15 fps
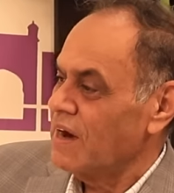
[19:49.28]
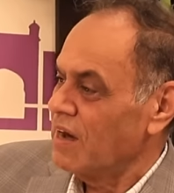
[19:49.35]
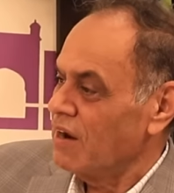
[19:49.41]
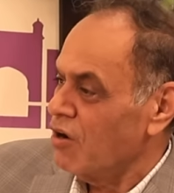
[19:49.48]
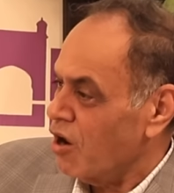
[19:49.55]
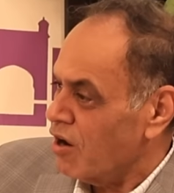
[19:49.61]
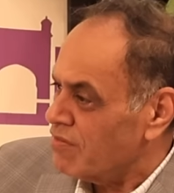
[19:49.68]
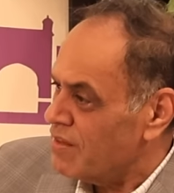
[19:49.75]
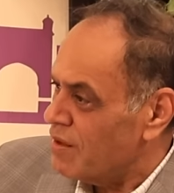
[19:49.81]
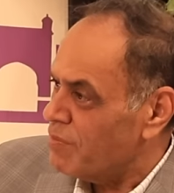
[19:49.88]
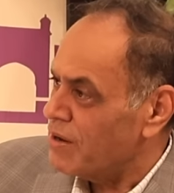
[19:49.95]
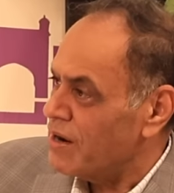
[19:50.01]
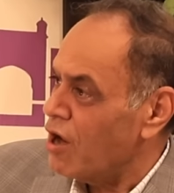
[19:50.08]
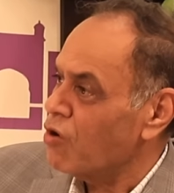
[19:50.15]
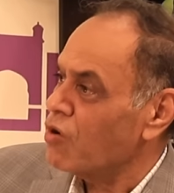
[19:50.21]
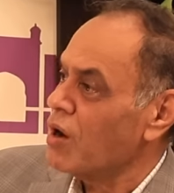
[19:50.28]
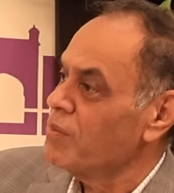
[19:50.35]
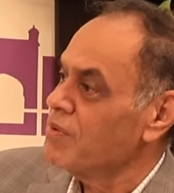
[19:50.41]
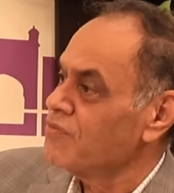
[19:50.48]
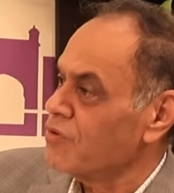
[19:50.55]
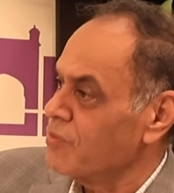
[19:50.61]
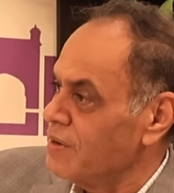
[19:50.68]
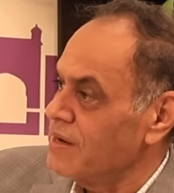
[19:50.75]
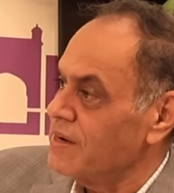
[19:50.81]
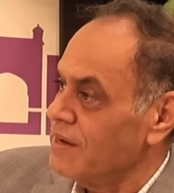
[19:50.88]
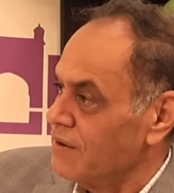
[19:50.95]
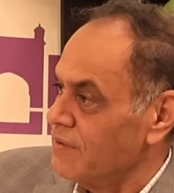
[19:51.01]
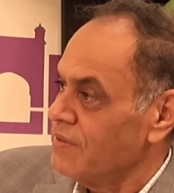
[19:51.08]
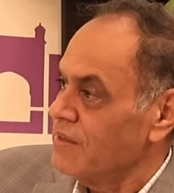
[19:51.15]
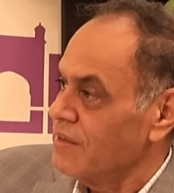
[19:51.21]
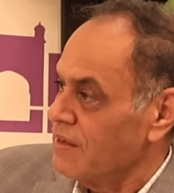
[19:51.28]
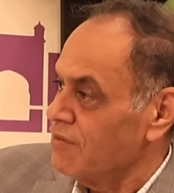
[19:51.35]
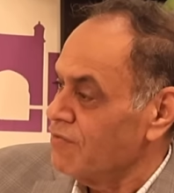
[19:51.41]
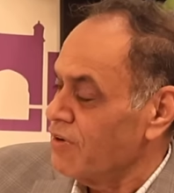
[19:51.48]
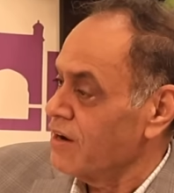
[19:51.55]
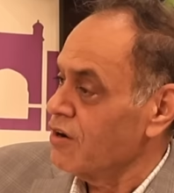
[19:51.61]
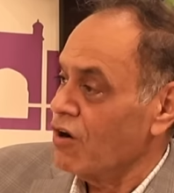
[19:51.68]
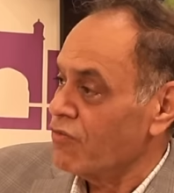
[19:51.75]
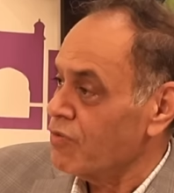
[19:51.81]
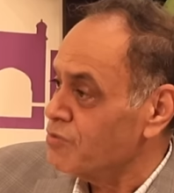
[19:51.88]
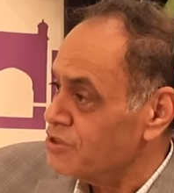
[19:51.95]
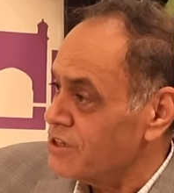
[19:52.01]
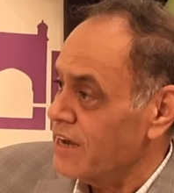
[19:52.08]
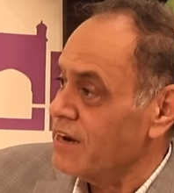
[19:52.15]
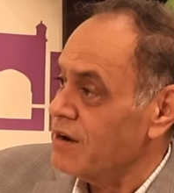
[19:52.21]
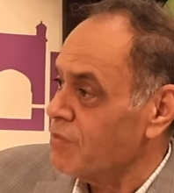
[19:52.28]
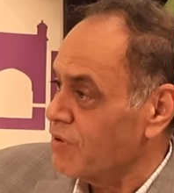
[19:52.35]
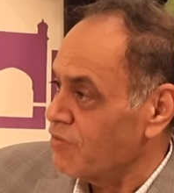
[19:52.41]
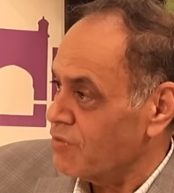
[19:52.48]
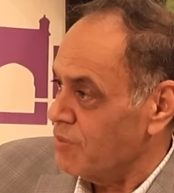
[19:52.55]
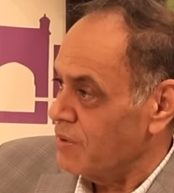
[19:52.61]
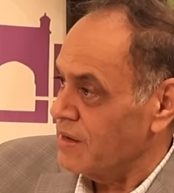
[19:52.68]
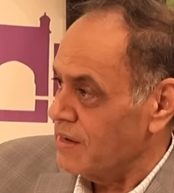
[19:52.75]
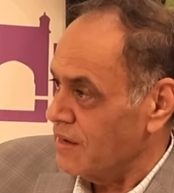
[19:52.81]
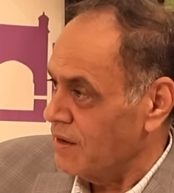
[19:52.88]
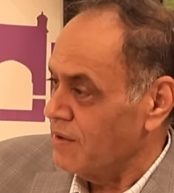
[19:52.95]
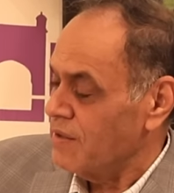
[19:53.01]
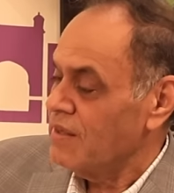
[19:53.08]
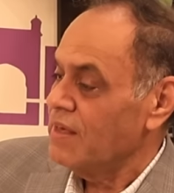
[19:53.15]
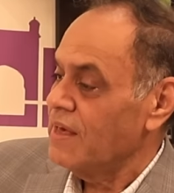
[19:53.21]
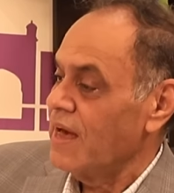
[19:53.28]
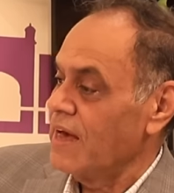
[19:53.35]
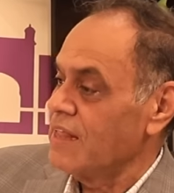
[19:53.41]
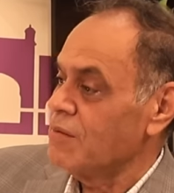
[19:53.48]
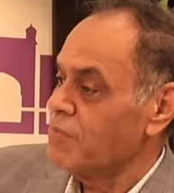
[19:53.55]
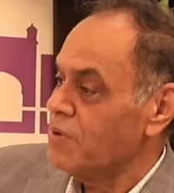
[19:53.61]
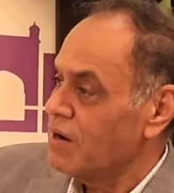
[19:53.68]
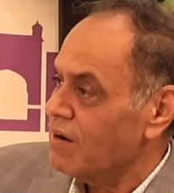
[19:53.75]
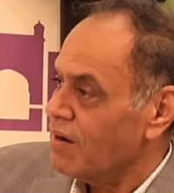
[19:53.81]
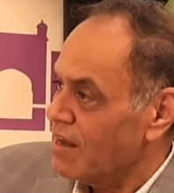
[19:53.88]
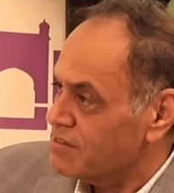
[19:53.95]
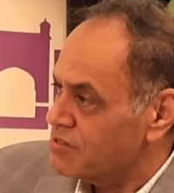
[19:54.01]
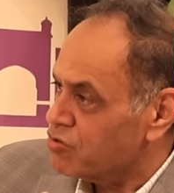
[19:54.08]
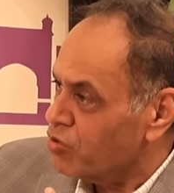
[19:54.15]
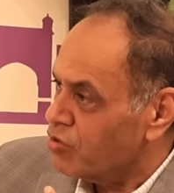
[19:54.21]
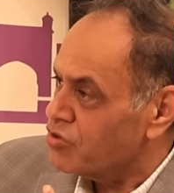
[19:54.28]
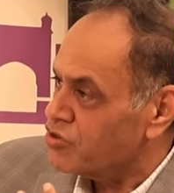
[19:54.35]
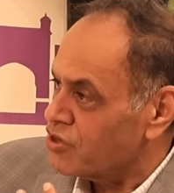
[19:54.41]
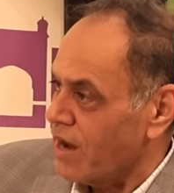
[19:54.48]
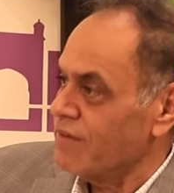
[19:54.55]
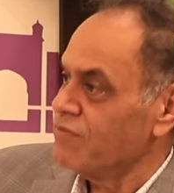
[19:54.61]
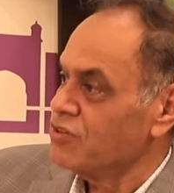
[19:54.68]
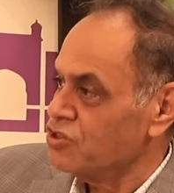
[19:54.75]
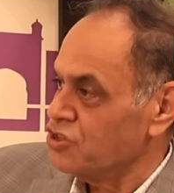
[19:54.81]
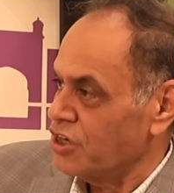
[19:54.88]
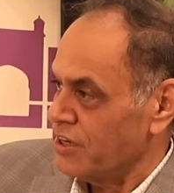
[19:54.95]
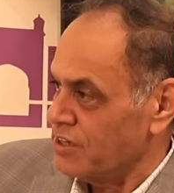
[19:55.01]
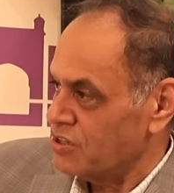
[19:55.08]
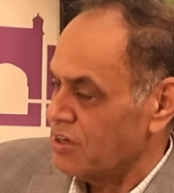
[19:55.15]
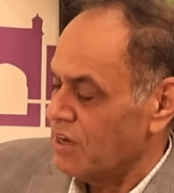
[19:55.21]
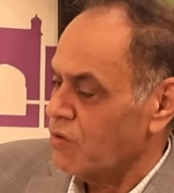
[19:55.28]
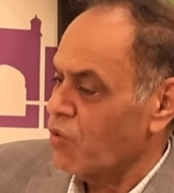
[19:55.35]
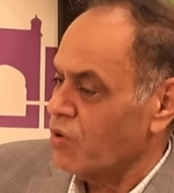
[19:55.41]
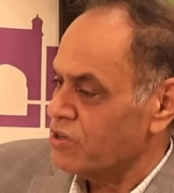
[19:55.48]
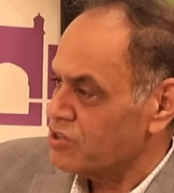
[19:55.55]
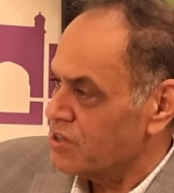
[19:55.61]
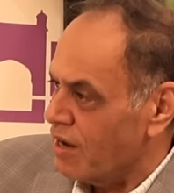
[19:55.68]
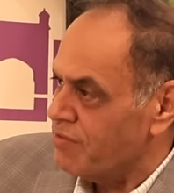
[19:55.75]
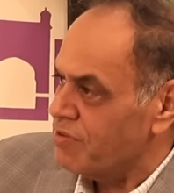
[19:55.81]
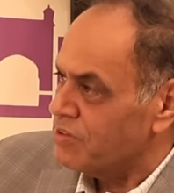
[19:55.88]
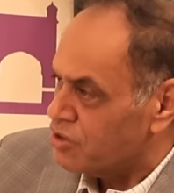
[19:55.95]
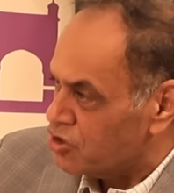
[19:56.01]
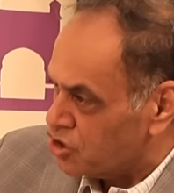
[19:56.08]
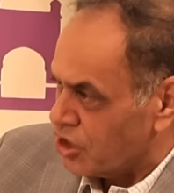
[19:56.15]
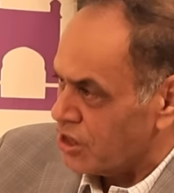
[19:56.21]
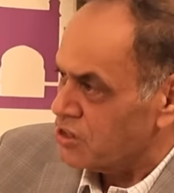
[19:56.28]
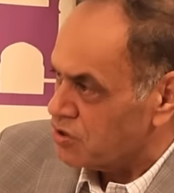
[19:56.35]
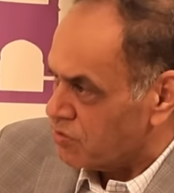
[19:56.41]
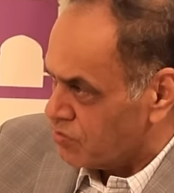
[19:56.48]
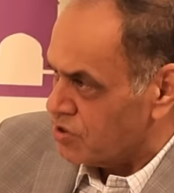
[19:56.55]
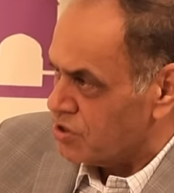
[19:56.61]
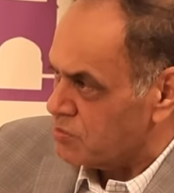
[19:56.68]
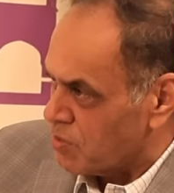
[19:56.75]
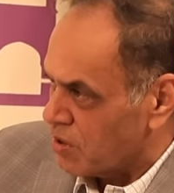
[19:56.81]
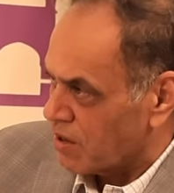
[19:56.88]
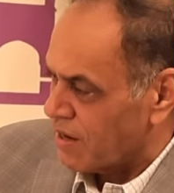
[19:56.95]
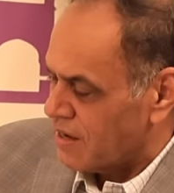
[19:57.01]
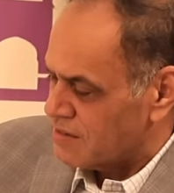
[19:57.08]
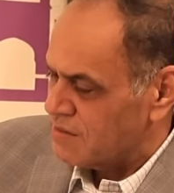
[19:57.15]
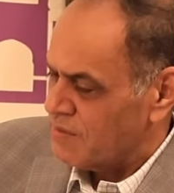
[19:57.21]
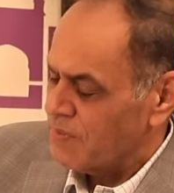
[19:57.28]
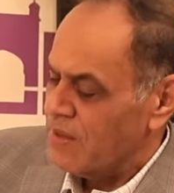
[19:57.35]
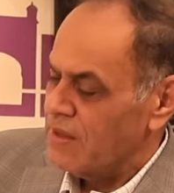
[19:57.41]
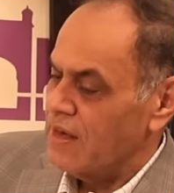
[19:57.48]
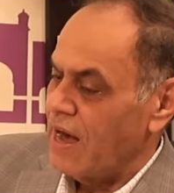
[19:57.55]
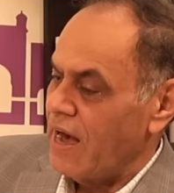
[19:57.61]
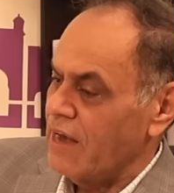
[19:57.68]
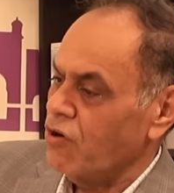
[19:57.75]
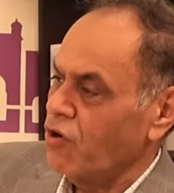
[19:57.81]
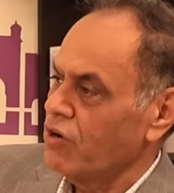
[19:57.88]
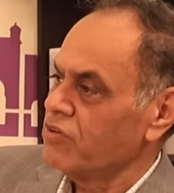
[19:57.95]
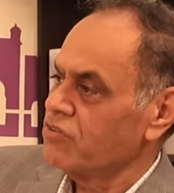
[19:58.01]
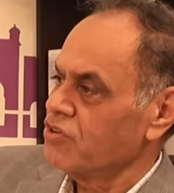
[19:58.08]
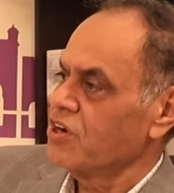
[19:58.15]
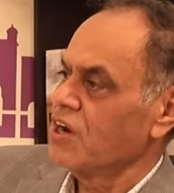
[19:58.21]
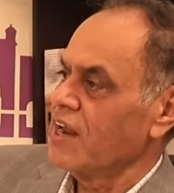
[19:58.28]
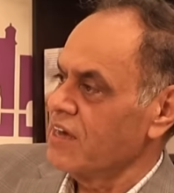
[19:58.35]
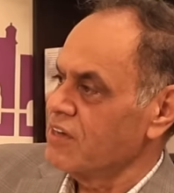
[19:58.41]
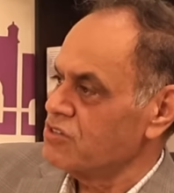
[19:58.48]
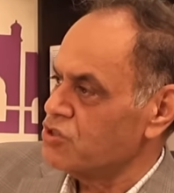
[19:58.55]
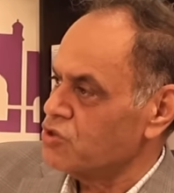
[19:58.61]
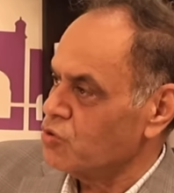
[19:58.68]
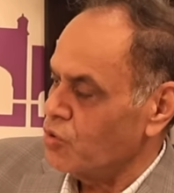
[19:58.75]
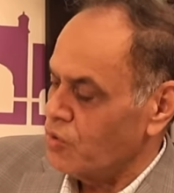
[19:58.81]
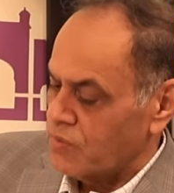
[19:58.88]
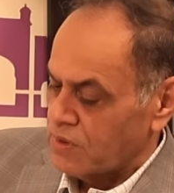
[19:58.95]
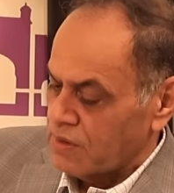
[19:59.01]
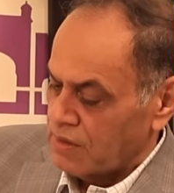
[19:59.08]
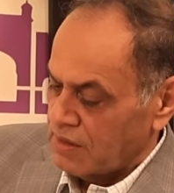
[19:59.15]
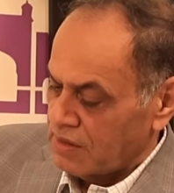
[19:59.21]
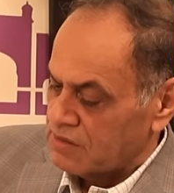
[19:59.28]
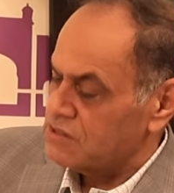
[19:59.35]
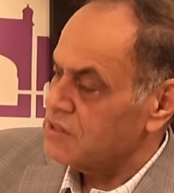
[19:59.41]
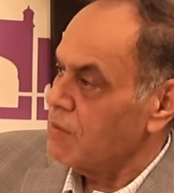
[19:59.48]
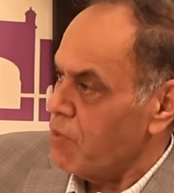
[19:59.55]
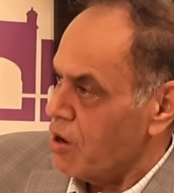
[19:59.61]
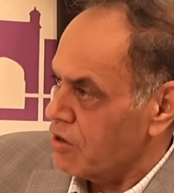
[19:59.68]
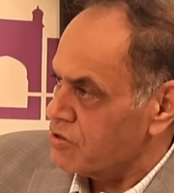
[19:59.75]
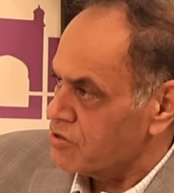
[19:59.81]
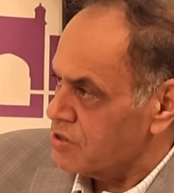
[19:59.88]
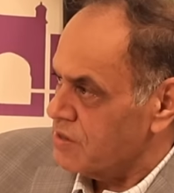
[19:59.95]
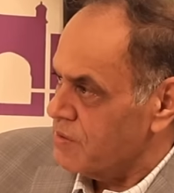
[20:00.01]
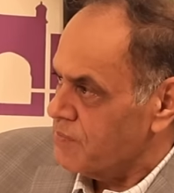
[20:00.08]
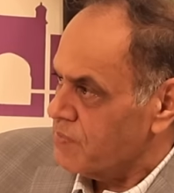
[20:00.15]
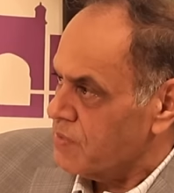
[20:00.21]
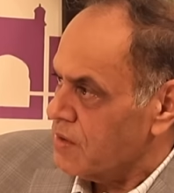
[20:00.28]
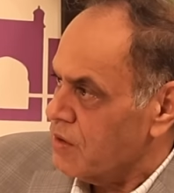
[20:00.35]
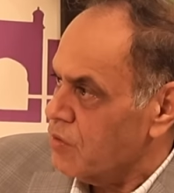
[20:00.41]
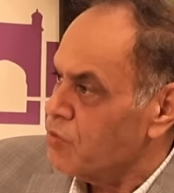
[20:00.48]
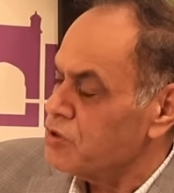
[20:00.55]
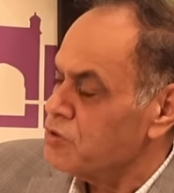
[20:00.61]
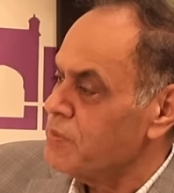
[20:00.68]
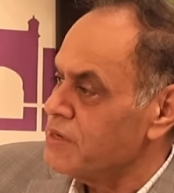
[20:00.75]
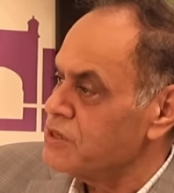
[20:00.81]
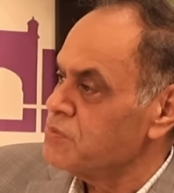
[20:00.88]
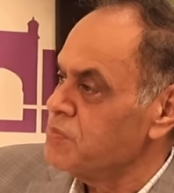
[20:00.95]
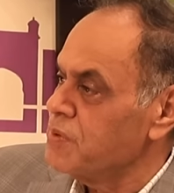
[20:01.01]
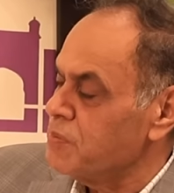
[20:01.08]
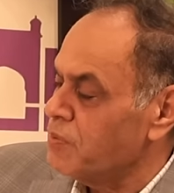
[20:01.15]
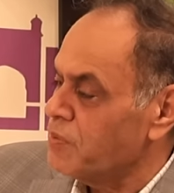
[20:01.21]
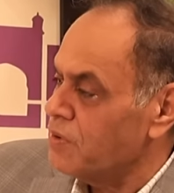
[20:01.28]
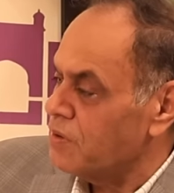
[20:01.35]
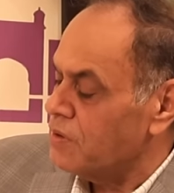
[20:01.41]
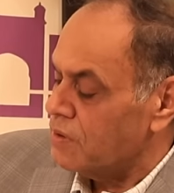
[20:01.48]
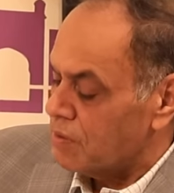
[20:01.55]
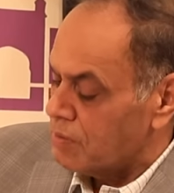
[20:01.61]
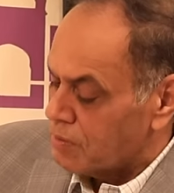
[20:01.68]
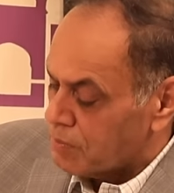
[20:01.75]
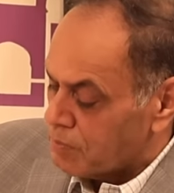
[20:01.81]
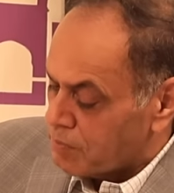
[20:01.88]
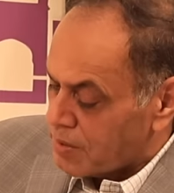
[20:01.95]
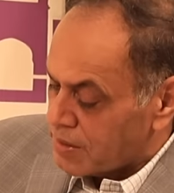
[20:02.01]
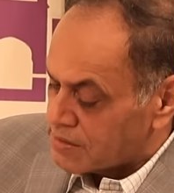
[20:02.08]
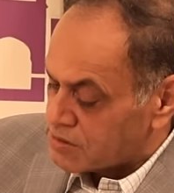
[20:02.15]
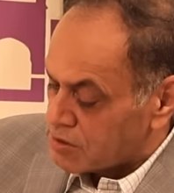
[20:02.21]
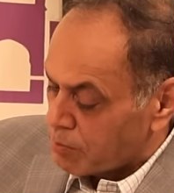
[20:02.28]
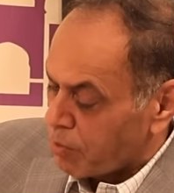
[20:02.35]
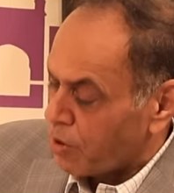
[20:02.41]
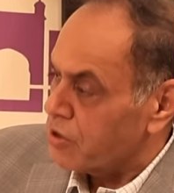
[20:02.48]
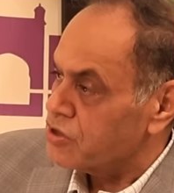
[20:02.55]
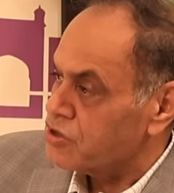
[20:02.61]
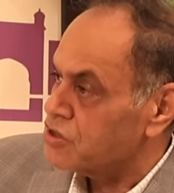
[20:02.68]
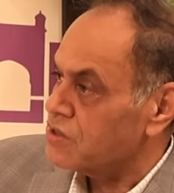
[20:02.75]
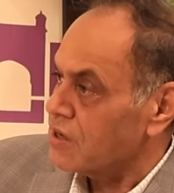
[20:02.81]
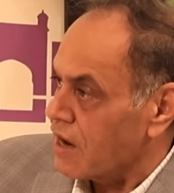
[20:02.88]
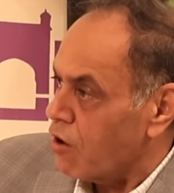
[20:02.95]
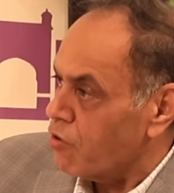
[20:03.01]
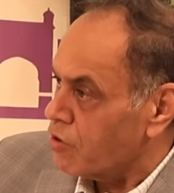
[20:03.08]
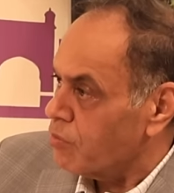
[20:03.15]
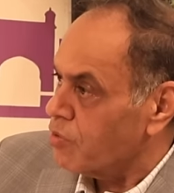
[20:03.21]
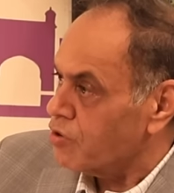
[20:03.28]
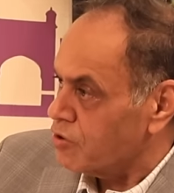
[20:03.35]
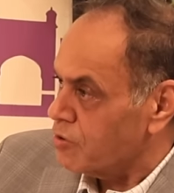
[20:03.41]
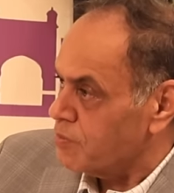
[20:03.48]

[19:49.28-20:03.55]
A lot of them are now coming from India. In fact, not from China, but from India. And the middle class is going to drive the change. And what is driving the change in these middle class? I call it a three-legged stool. It's democracy, which makes people, makes the politicians accountable to